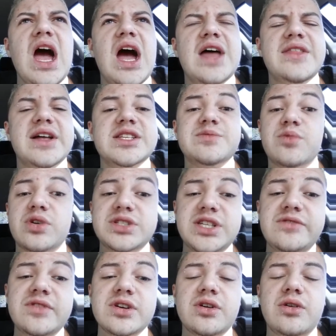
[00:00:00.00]
and that's more
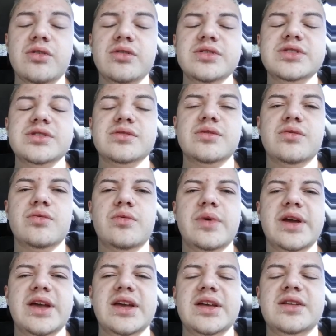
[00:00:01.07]
difficult
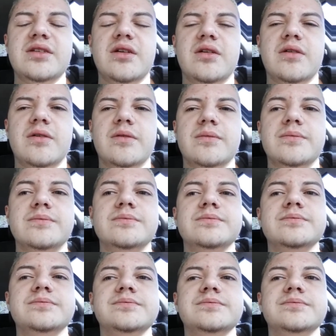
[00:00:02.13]
when um,